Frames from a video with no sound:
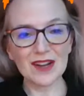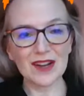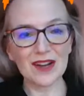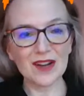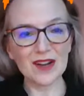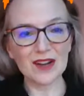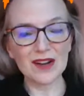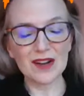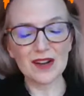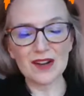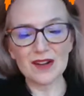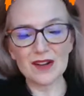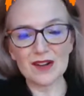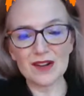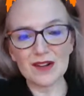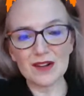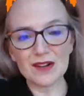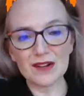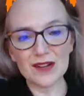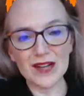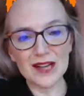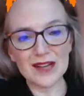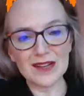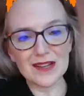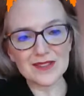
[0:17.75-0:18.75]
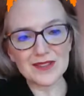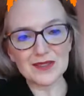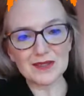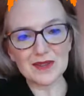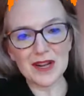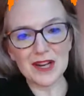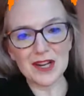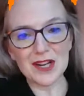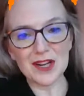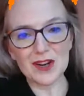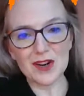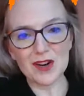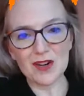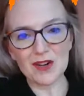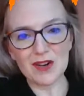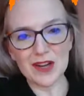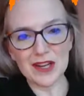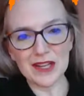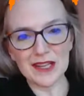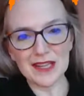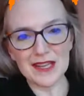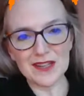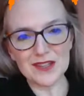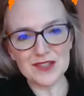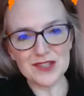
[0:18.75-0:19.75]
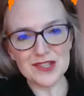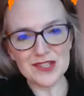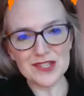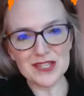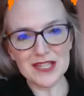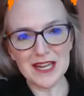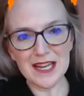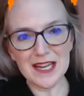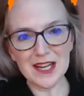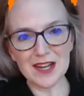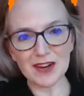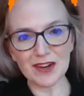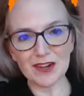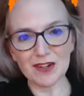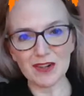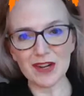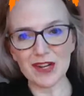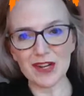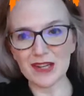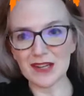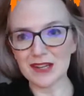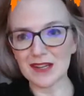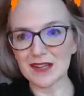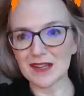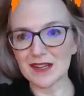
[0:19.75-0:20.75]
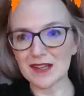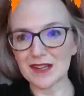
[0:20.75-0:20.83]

oh, how's the writing going? How's your day going?